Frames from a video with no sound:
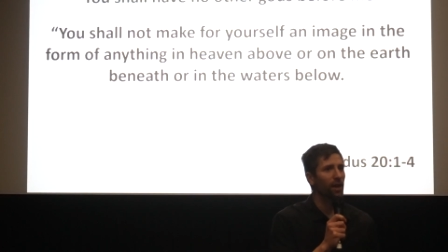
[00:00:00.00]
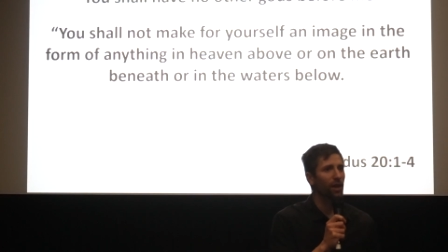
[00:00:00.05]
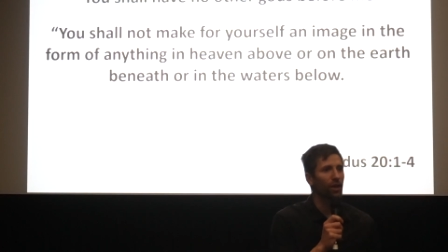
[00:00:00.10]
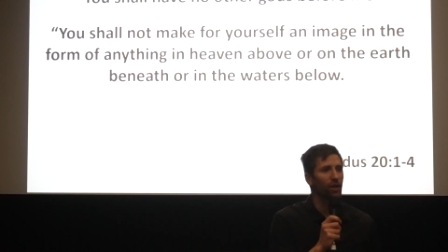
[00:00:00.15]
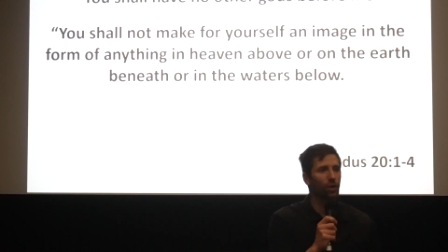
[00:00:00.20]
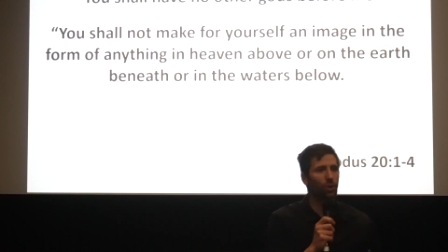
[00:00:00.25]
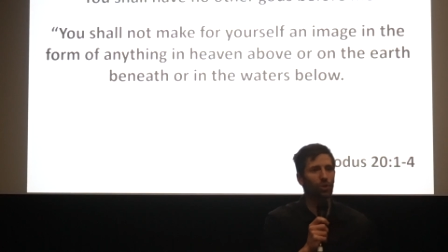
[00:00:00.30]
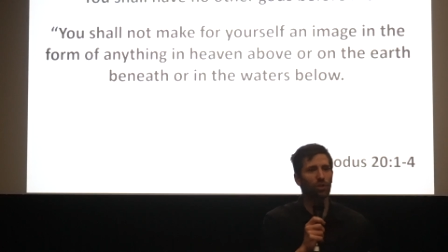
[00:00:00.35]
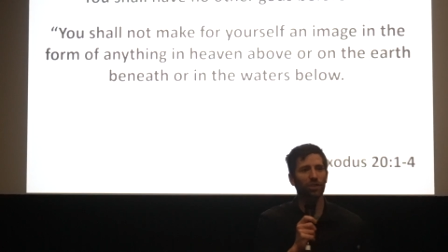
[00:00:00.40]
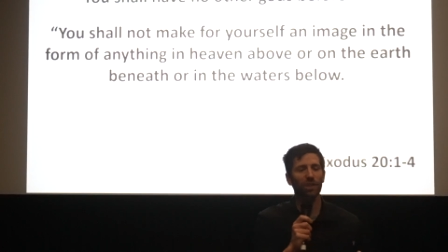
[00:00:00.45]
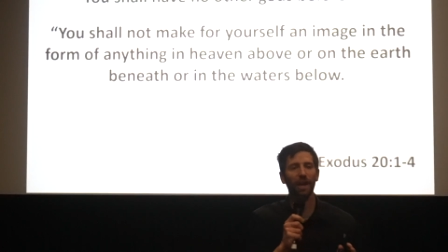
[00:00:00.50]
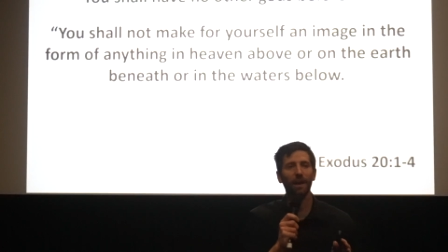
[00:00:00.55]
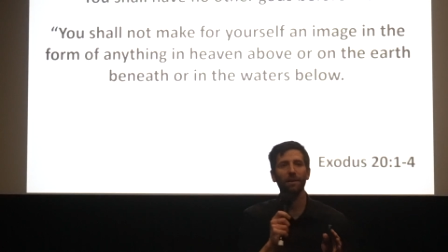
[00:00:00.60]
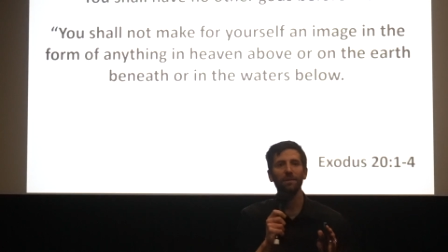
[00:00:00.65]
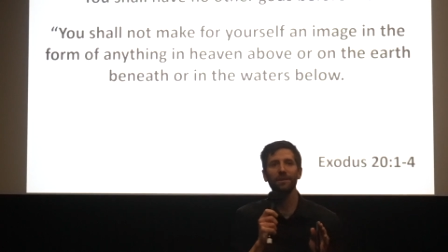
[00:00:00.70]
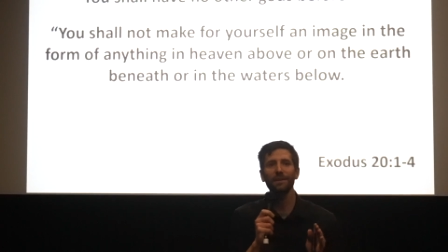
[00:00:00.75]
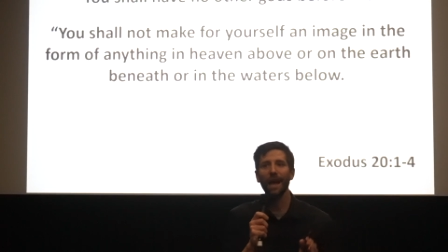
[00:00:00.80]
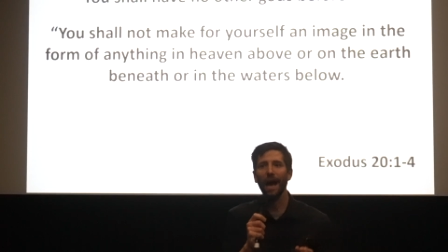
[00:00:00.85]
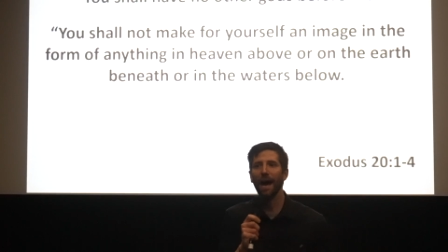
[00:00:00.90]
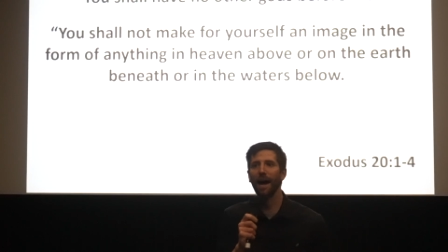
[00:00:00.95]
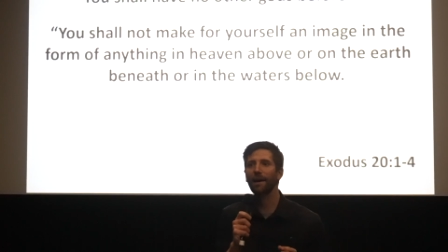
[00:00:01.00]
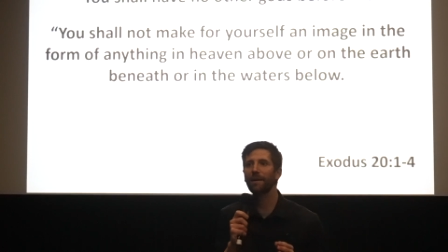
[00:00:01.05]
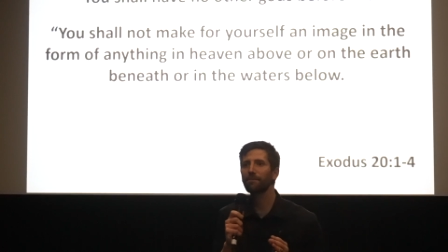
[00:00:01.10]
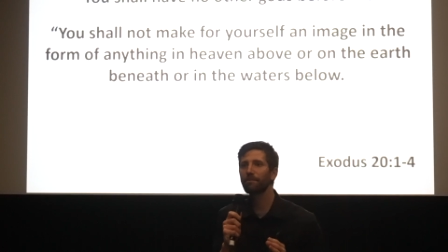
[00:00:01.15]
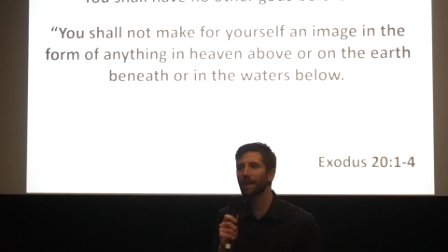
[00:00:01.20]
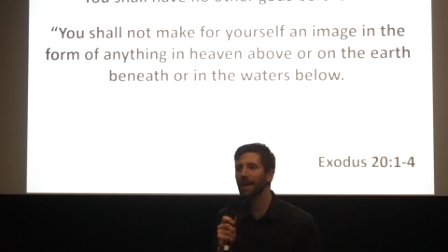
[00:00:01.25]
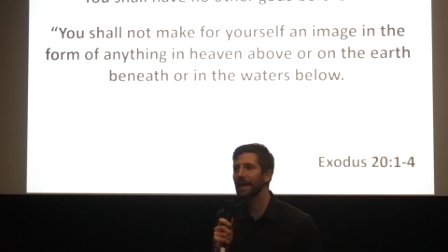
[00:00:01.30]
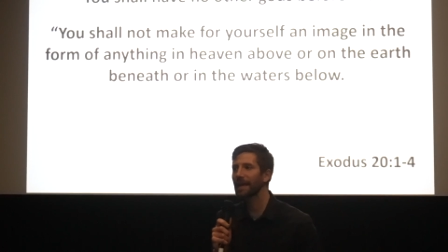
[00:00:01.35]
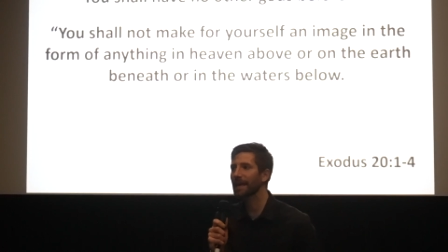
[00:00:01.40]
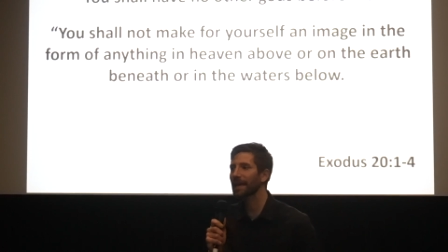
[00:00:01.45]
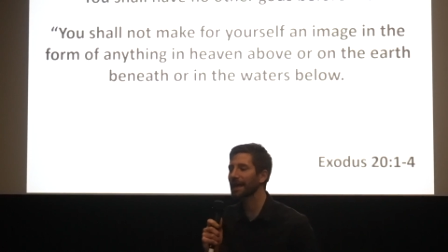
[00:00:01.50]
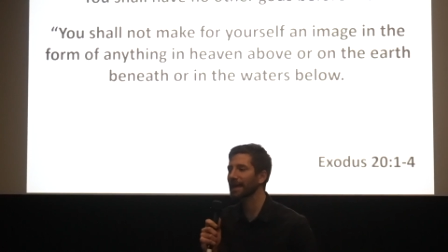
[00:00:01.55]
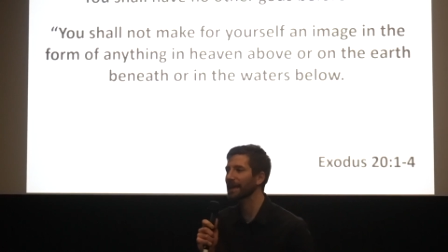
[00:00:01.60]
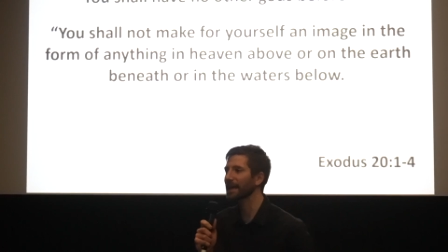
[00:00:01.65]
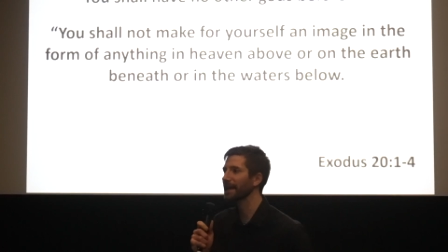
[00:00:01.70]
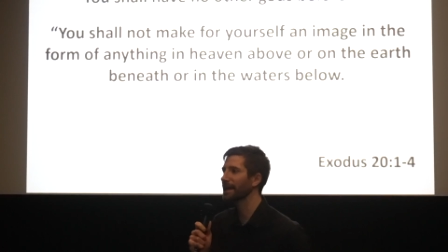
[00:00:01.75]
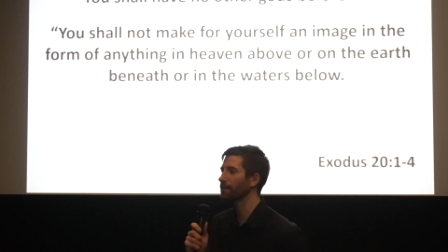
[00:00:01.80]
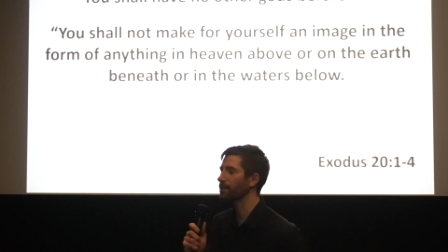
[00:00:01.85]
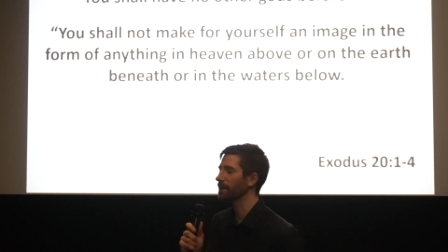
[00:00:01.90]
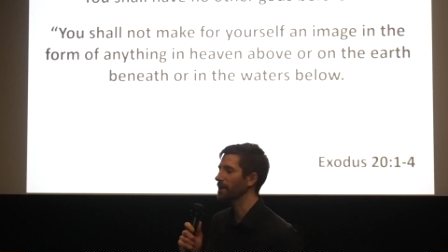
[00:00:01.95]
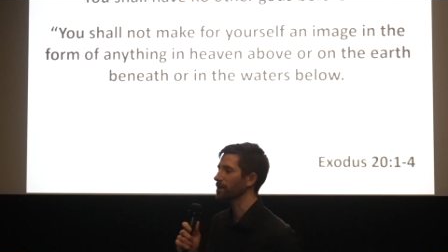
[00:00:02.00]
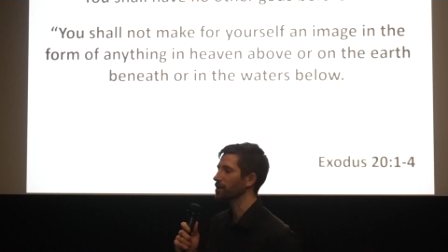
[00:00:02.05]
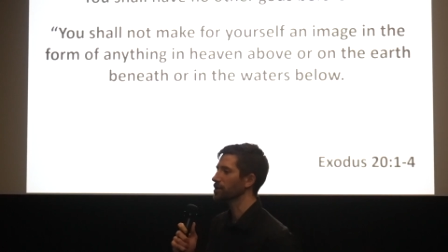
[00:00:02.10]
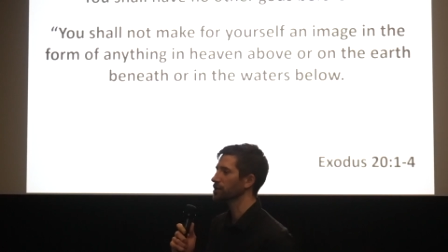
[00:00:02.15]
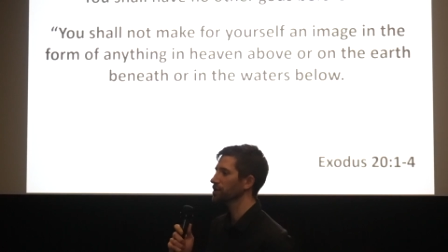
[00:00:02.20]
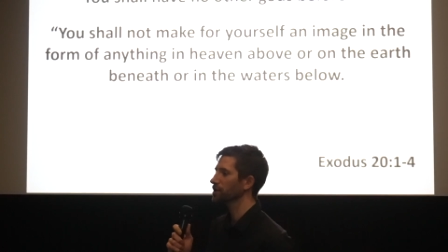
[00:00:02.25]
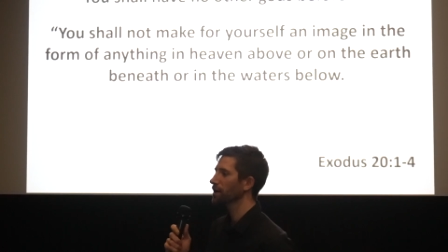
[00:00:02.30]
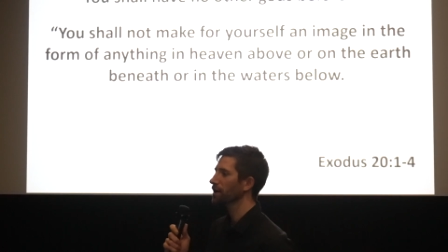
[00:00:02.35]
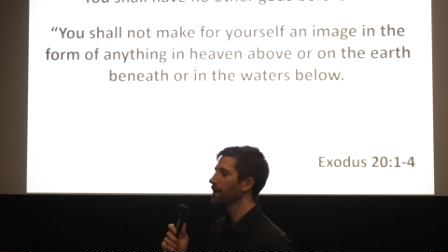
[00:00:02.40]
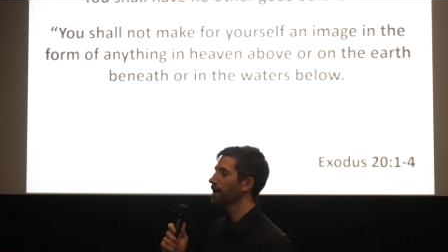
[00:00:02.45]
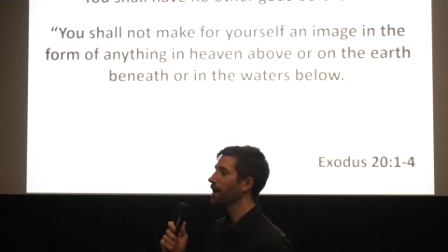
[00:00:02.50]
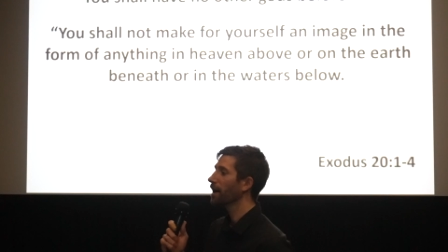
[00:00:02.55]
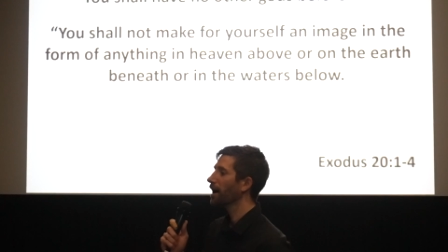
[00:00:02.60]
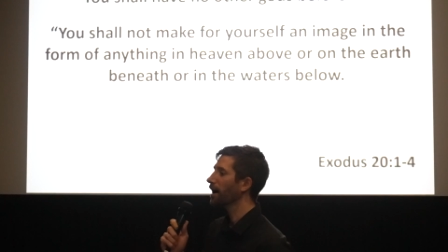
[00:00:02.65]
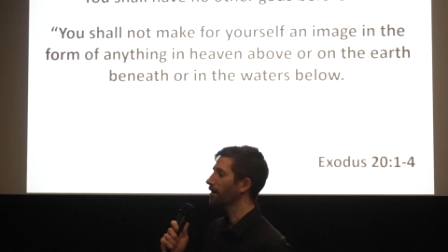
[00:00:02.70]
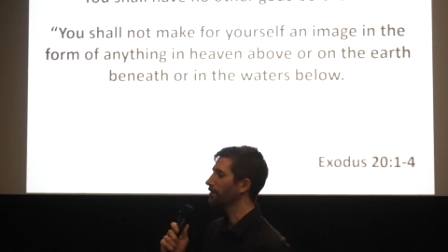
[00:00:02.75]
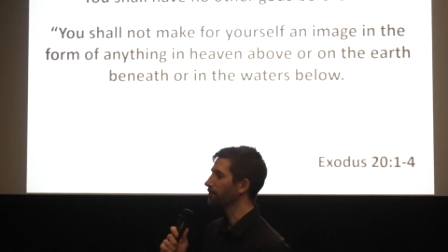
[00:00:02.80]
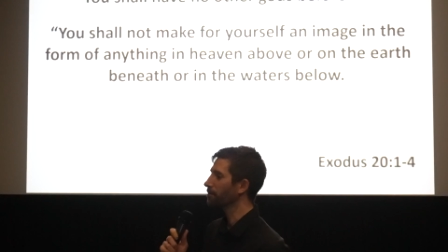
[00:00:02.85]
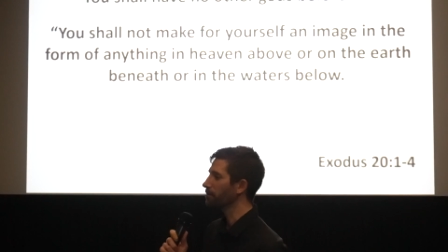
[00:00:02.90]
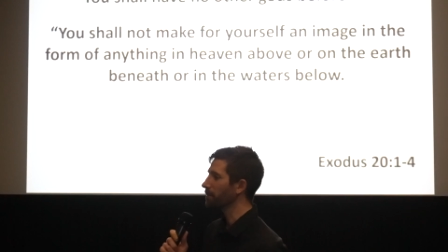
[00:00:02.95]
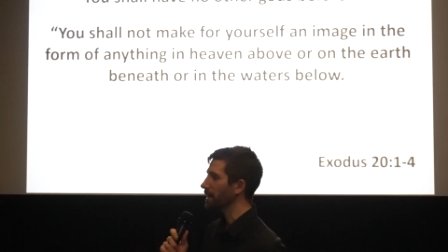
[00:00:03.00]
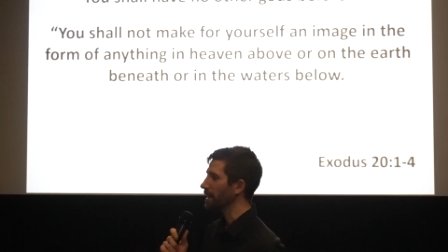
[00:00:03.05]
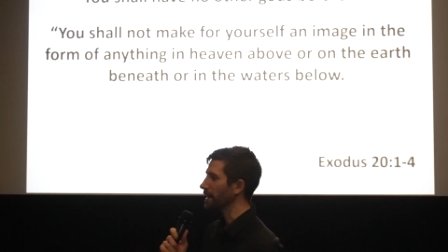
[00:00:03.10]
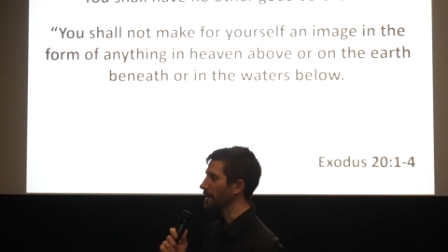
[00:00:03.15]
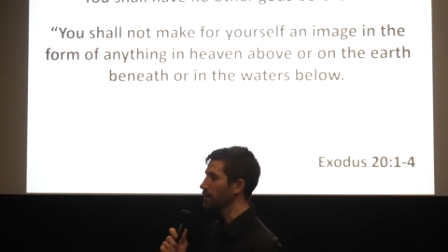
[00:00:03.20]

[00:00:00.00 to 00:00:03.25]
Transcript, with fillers: You shall not make an image of me.